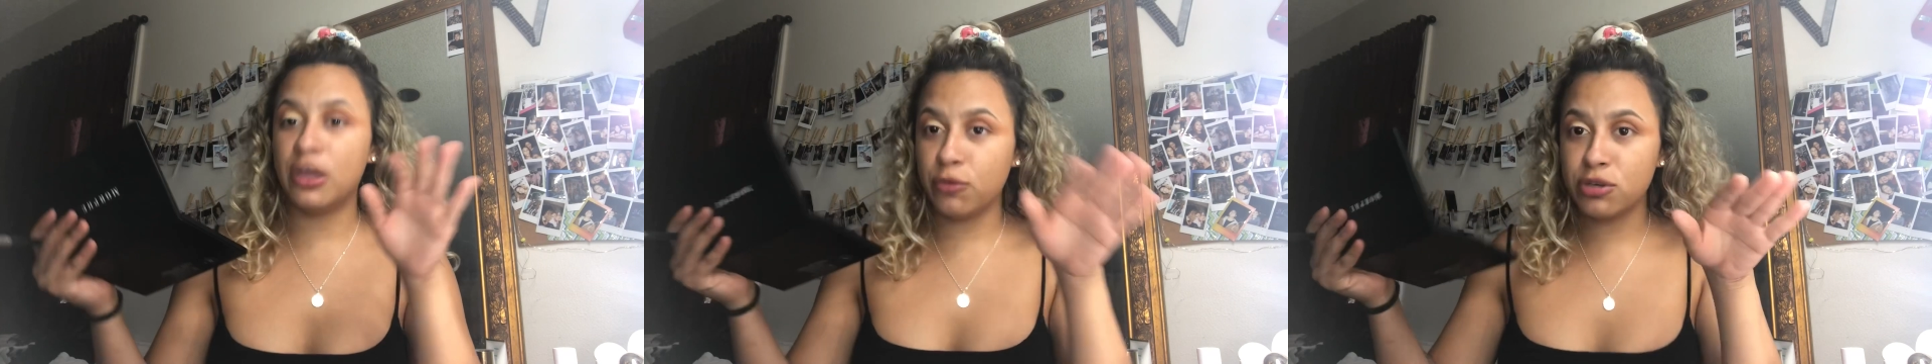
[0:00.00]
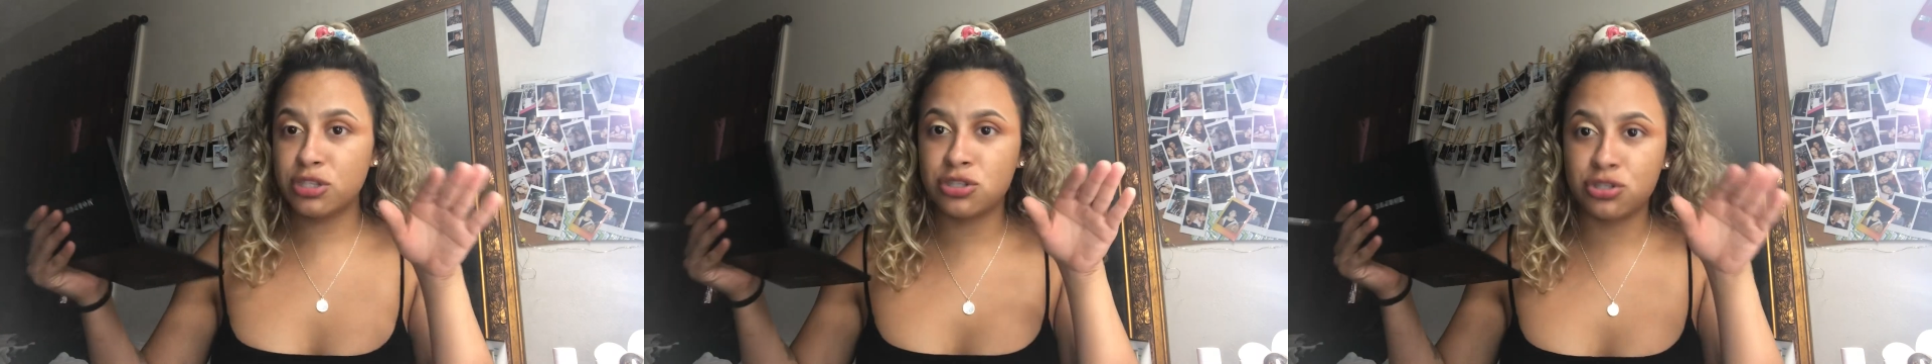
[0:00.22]
It
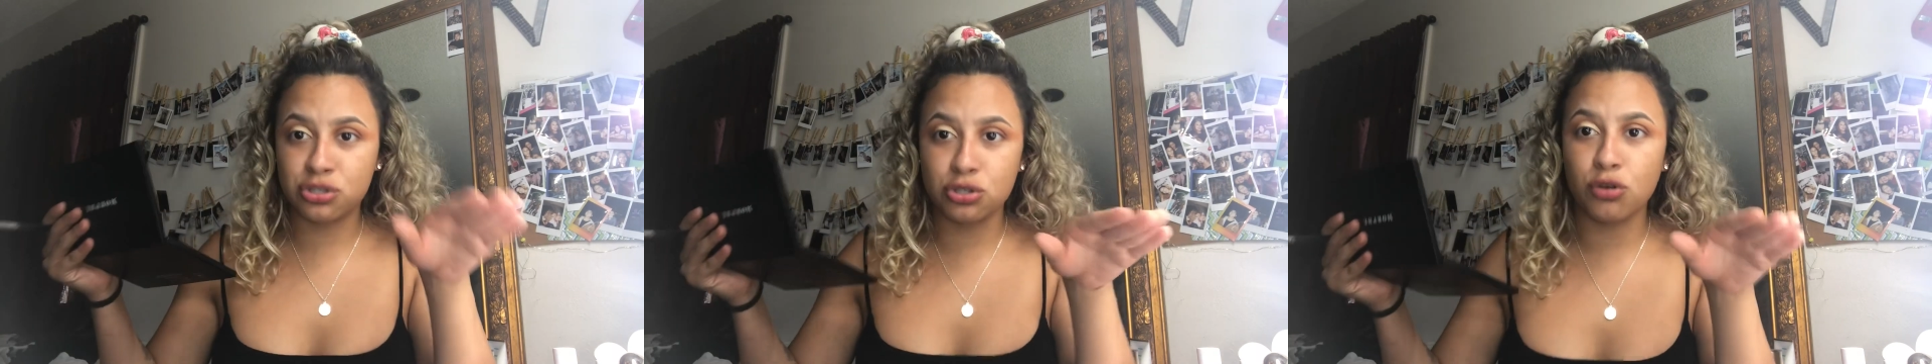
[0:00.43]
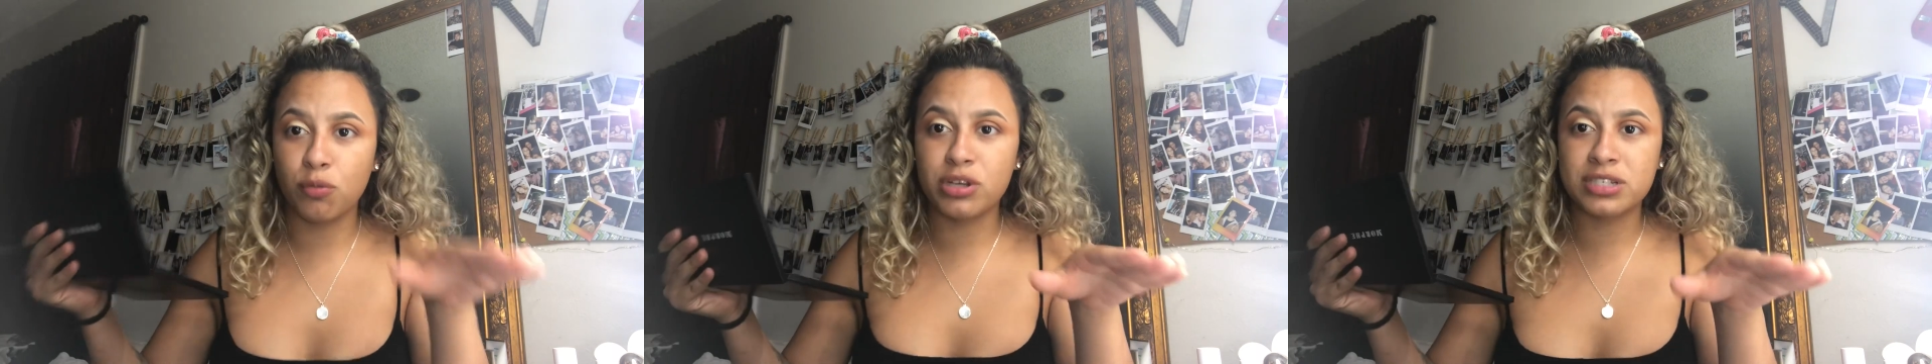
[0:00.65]
was
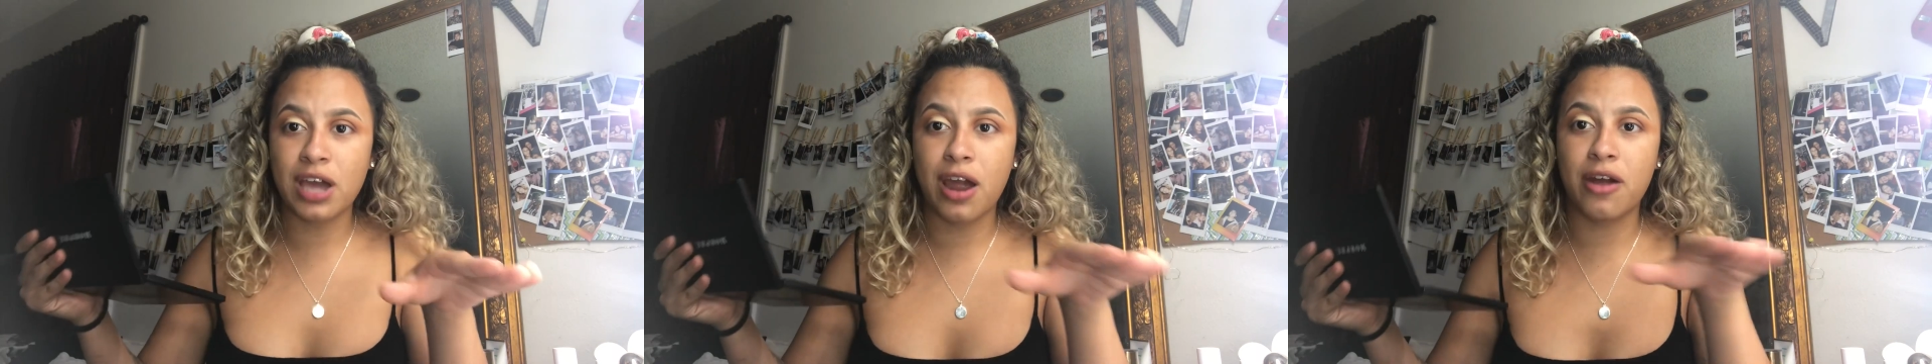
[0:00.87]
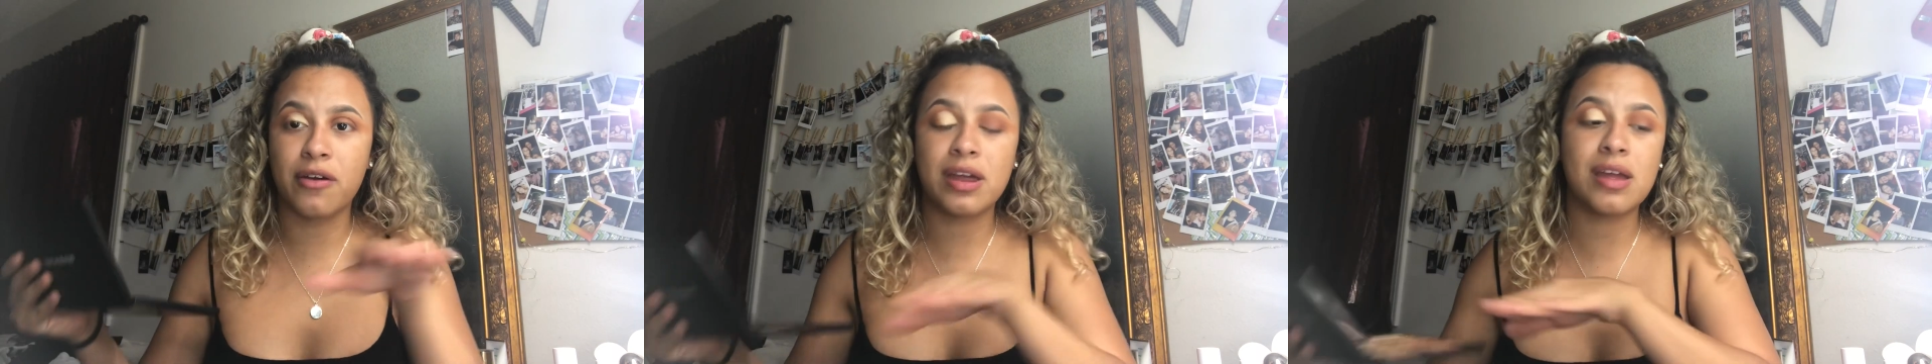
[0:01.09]
super
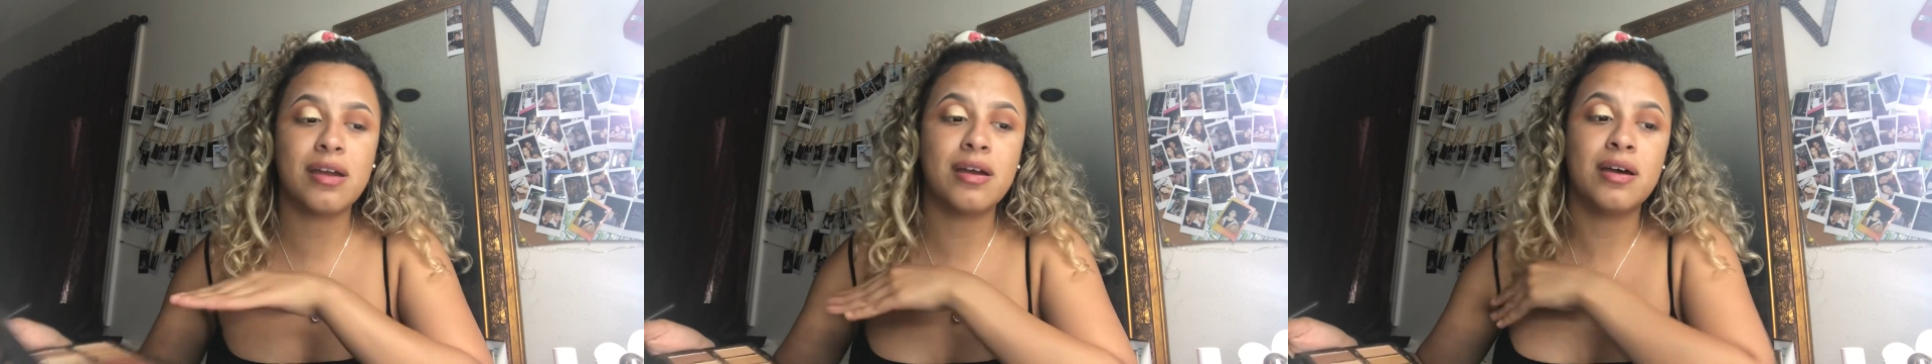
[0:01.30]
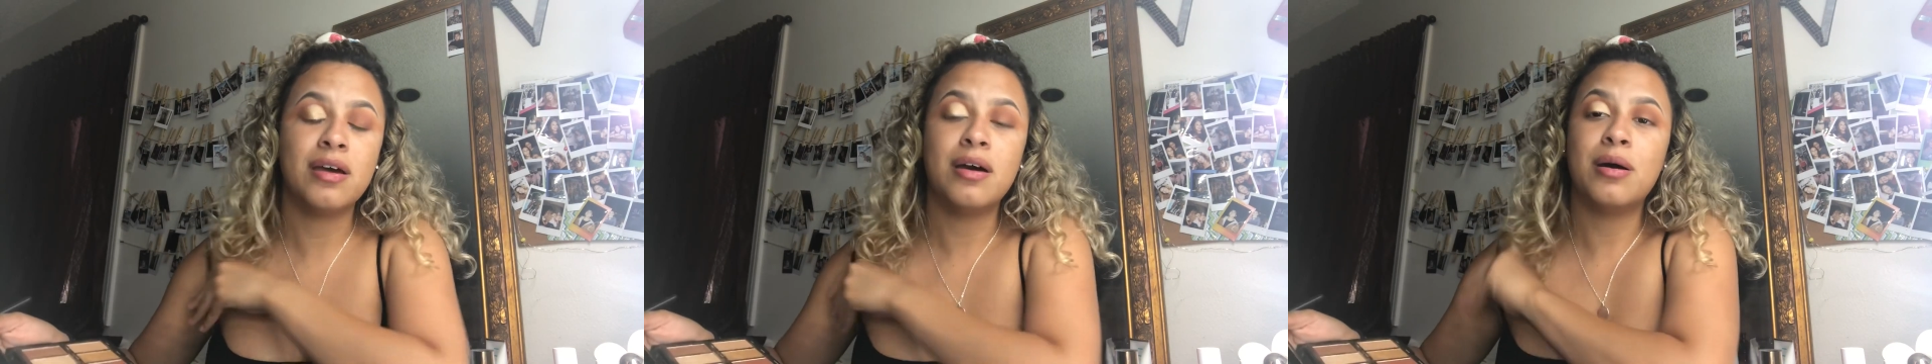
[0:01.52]
tiring,